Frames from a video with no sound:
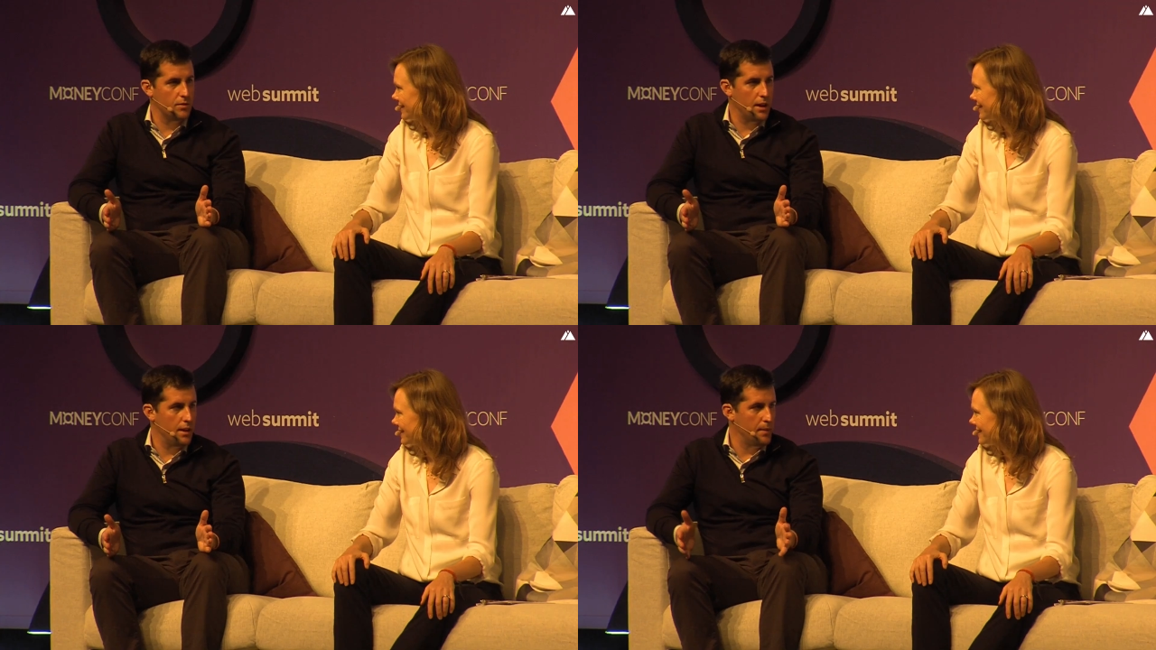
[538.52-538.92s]

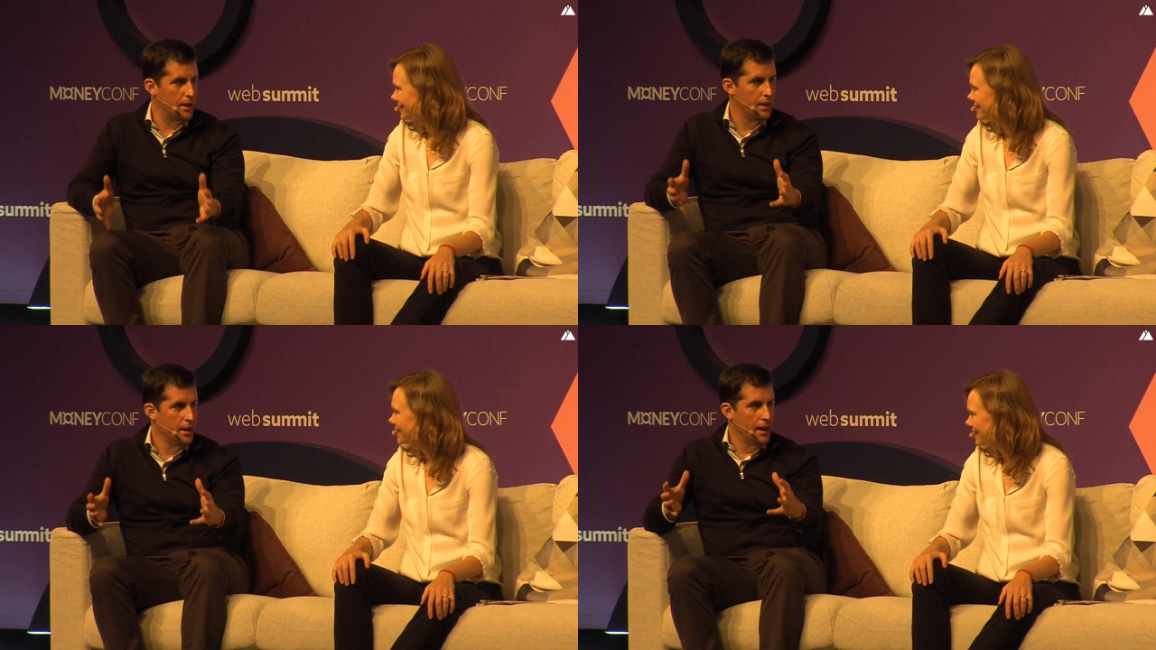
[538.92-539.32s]
Speaker 1: right? I
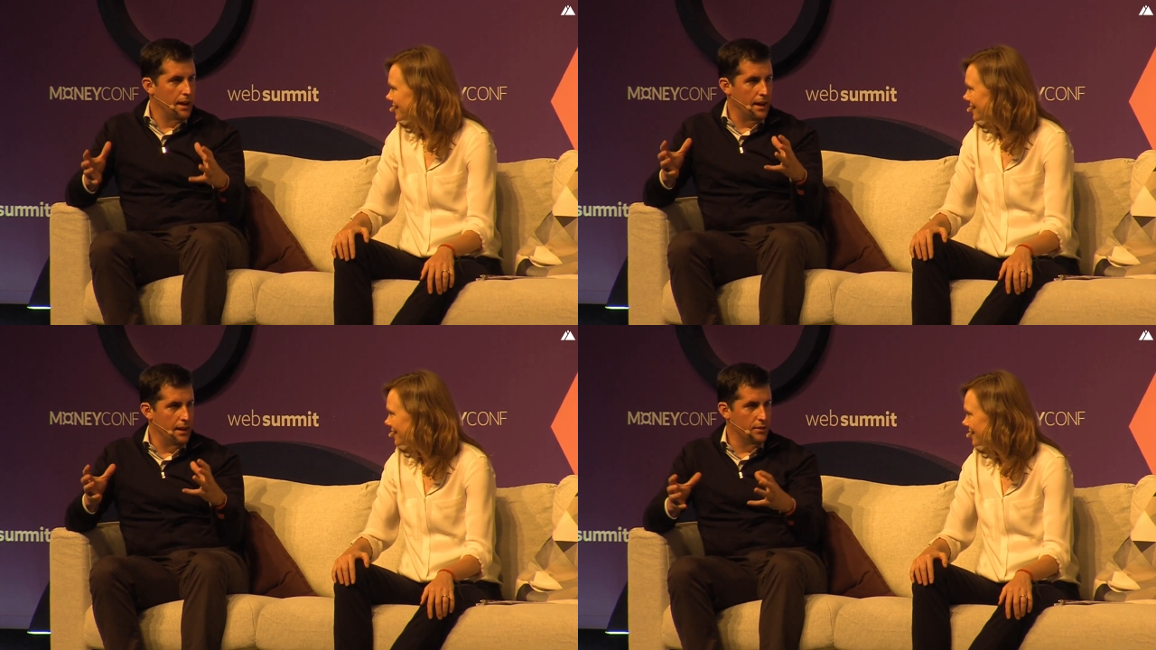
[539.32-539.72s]
mean,
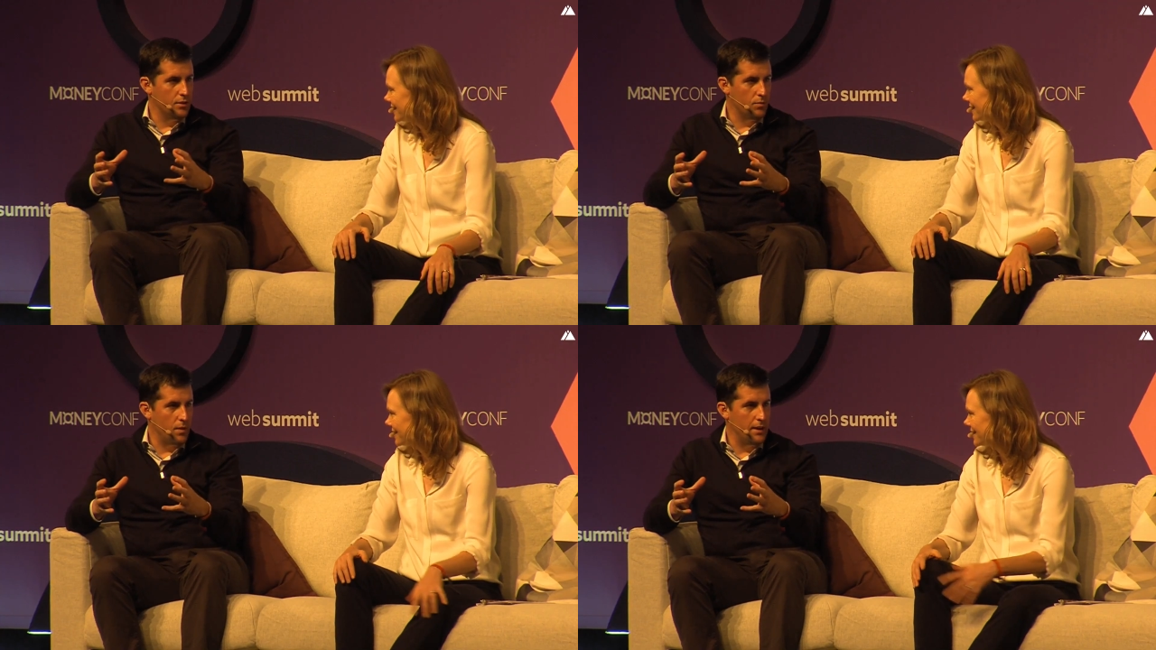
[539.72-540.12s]
it is
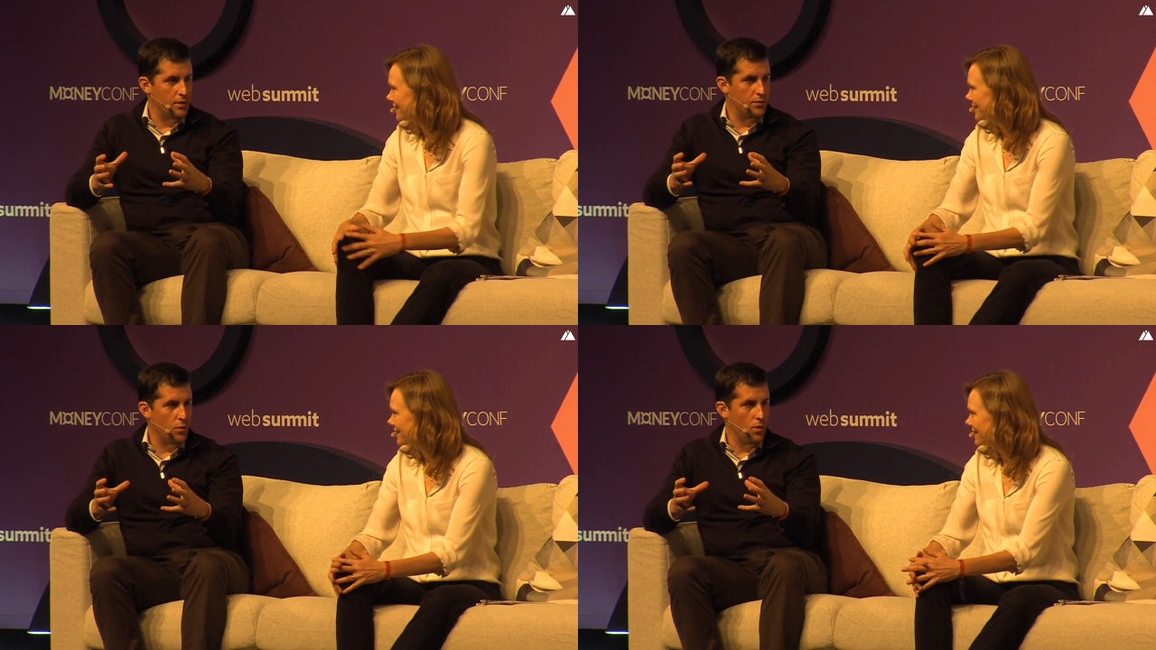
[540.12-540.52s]
a
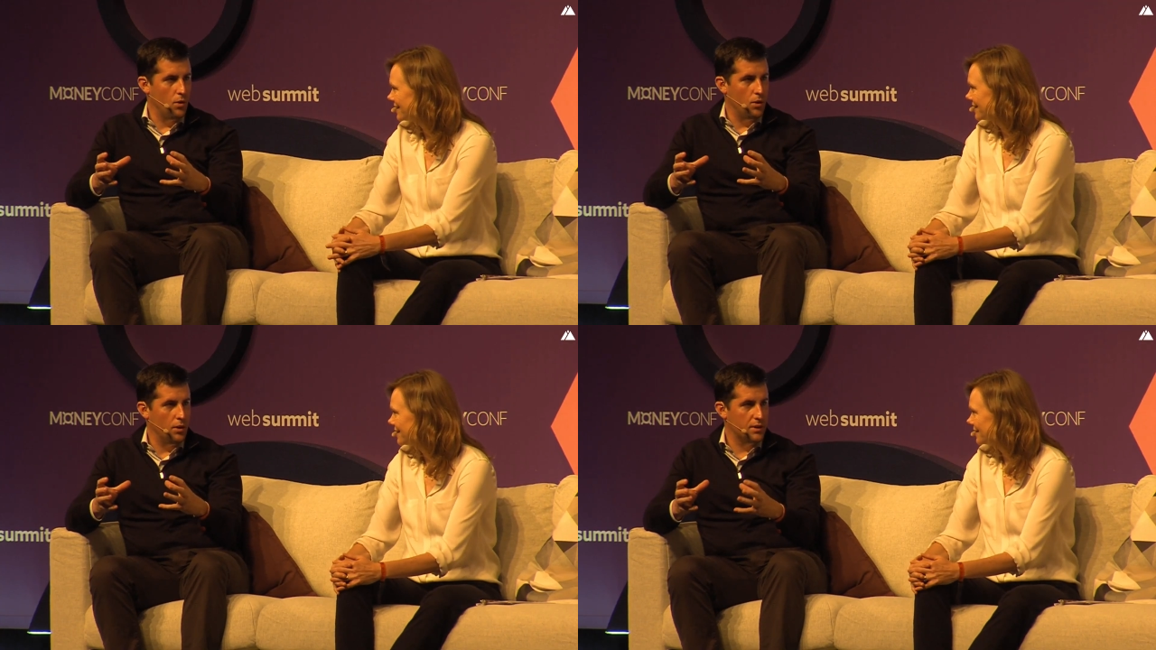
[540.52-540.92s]
race
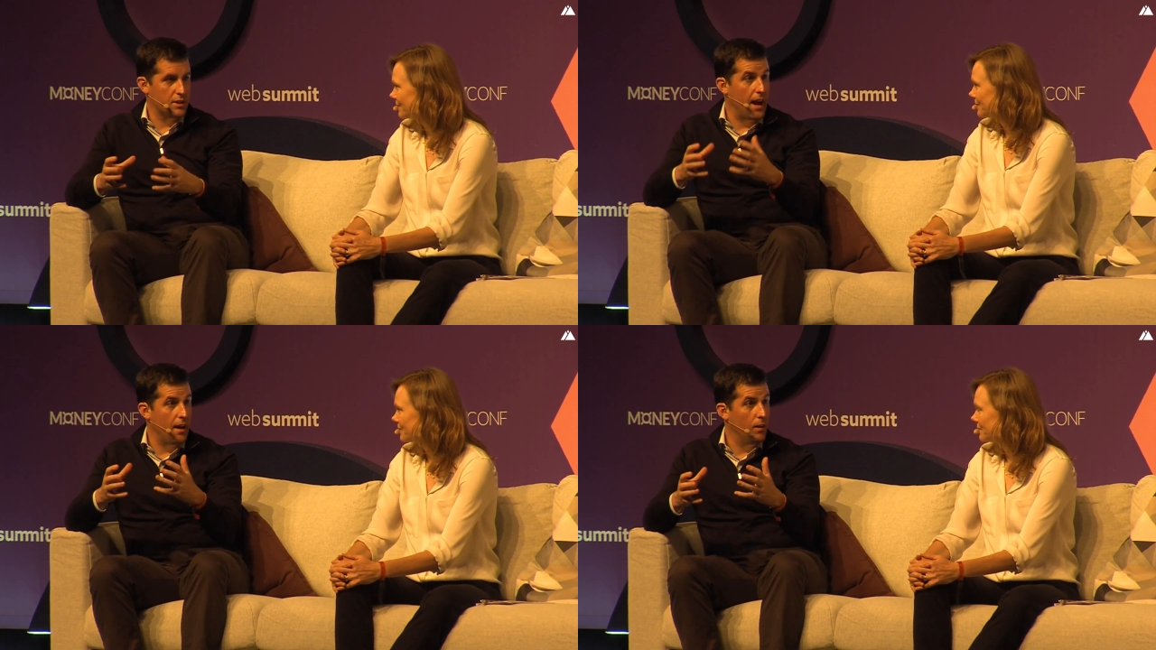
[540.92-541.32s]
for
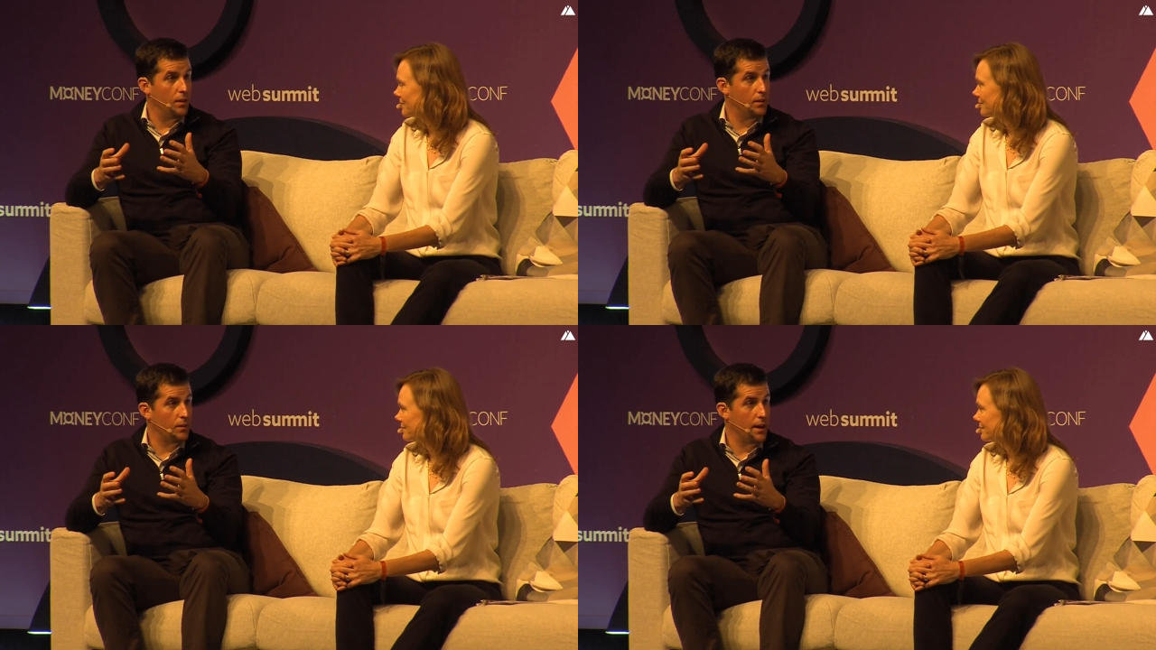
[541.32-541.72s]
scale,
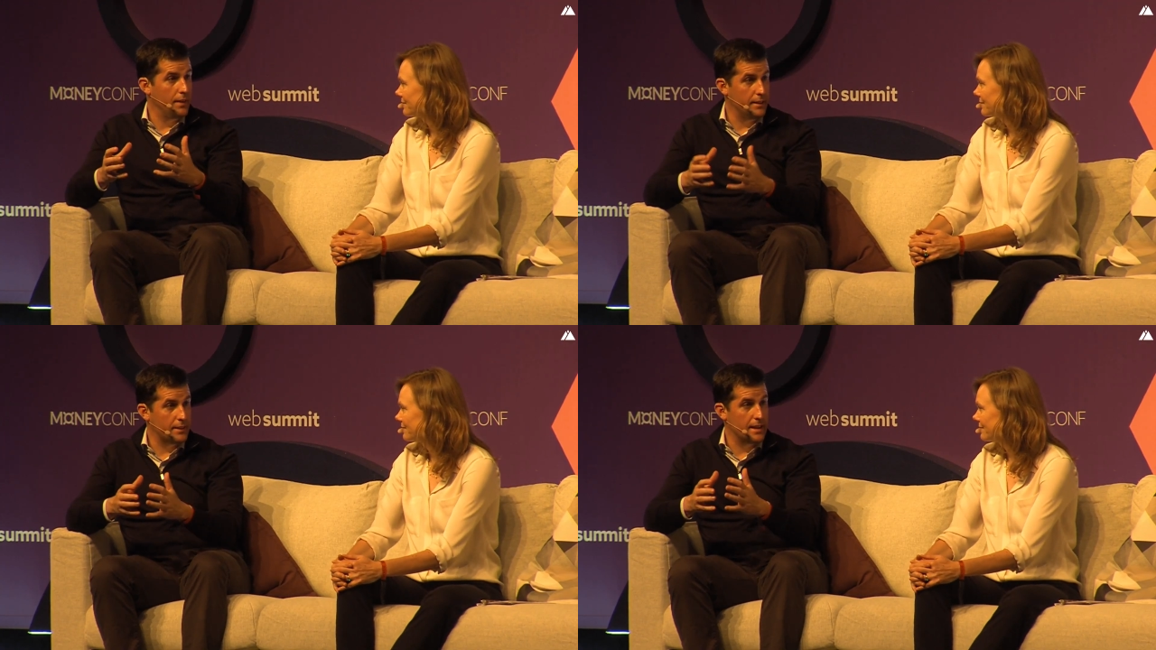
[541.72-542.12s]

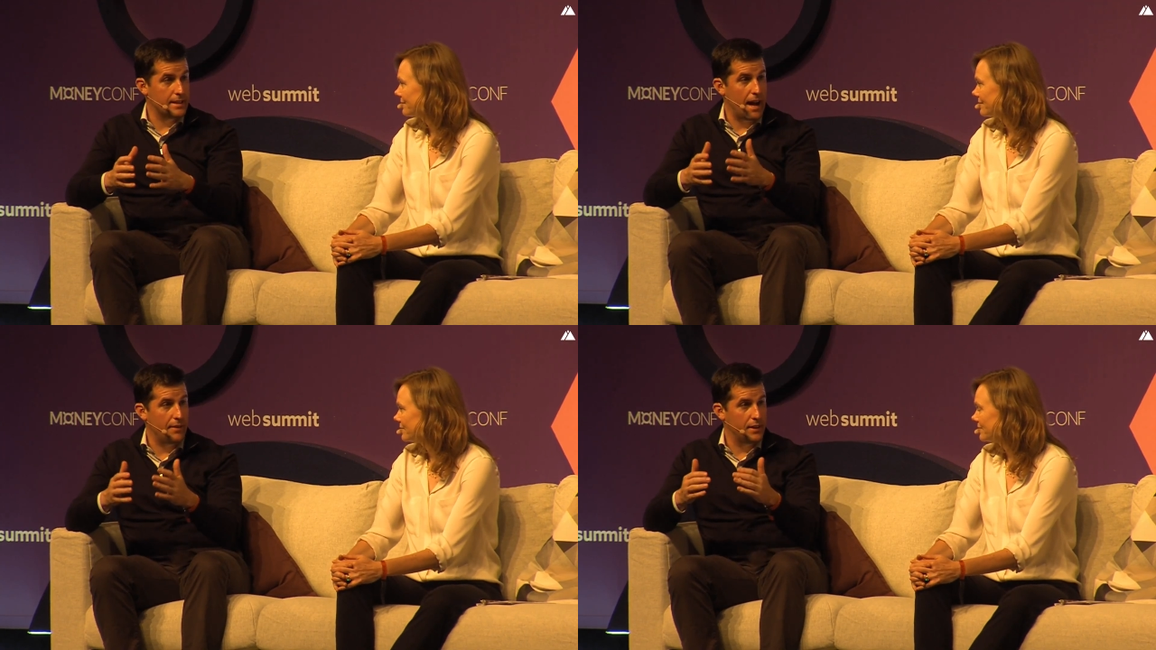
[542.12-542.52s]
right? These guys
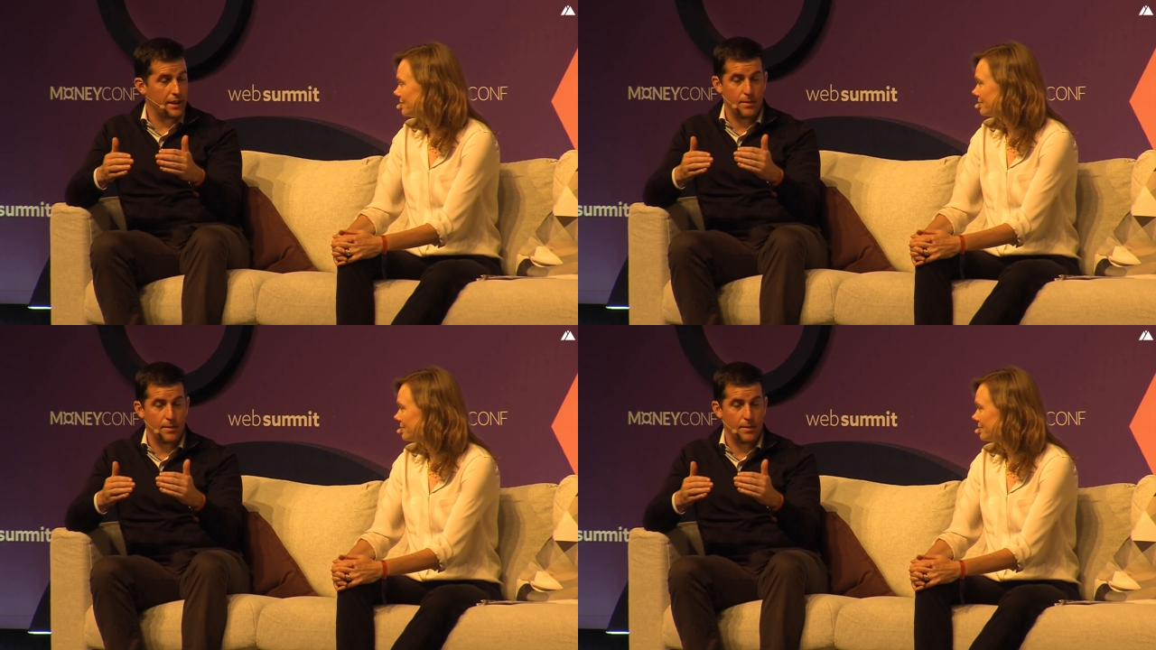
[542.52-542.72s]
have to